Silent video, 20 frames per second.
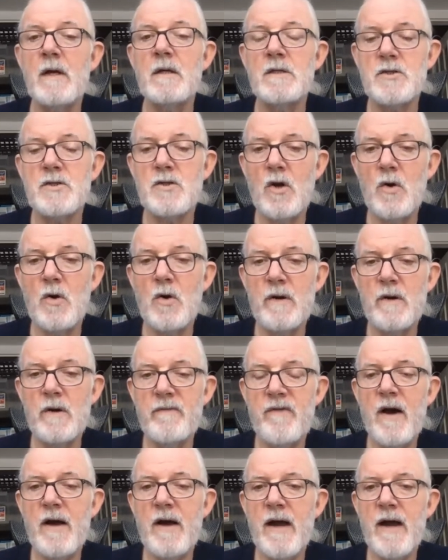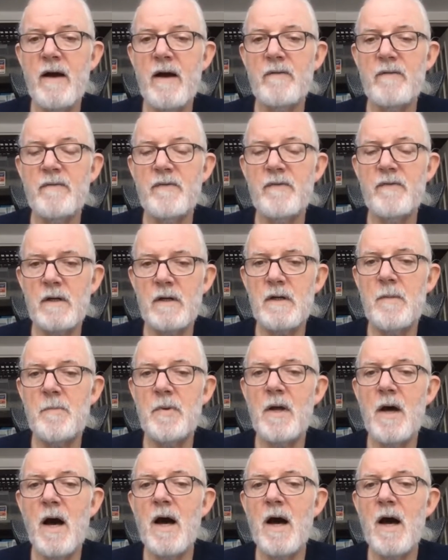So if I have a
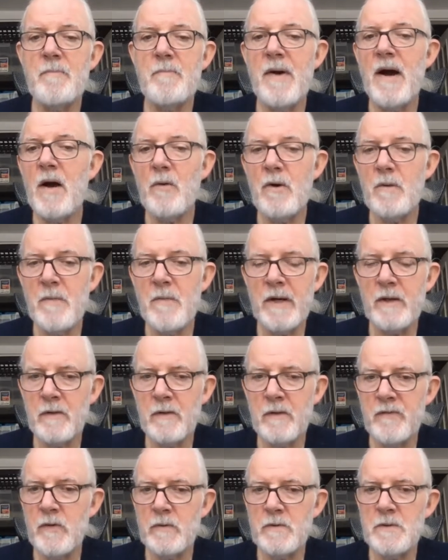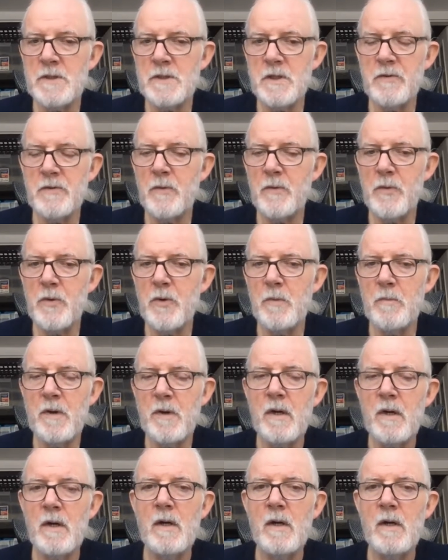couple of high power microphones in the room,